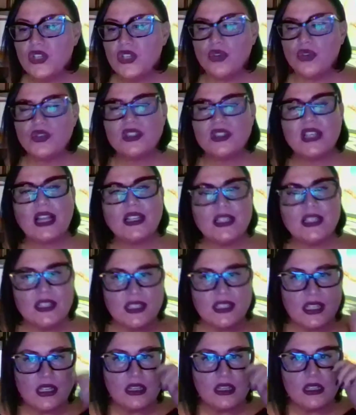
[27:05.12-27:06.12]
So
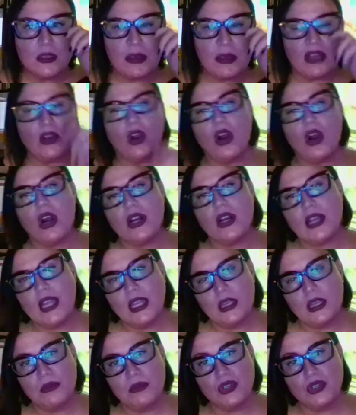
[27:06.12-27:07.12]
Celestina is about
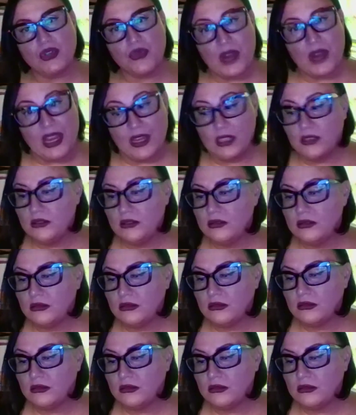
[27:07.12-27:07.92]
heartache and betrayal.